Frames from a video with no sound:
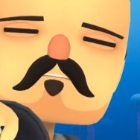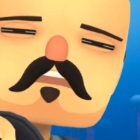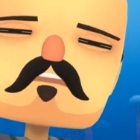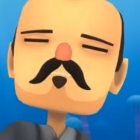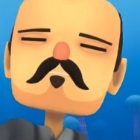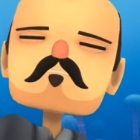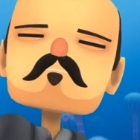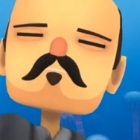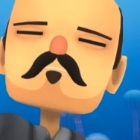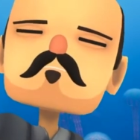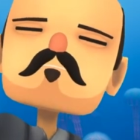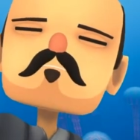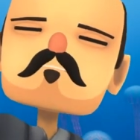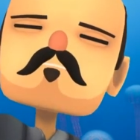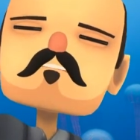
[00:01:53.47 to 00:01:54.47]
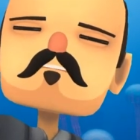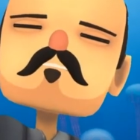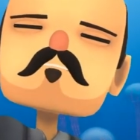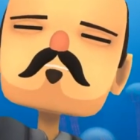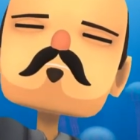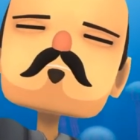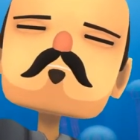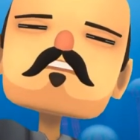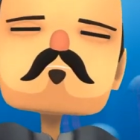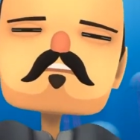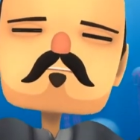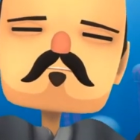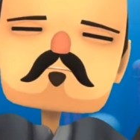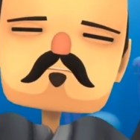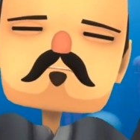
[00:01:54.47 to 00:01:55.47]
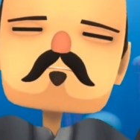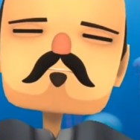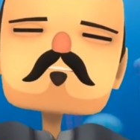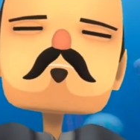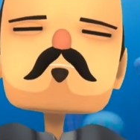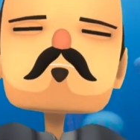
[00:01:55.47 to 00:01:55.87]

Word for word: Let's make this world greater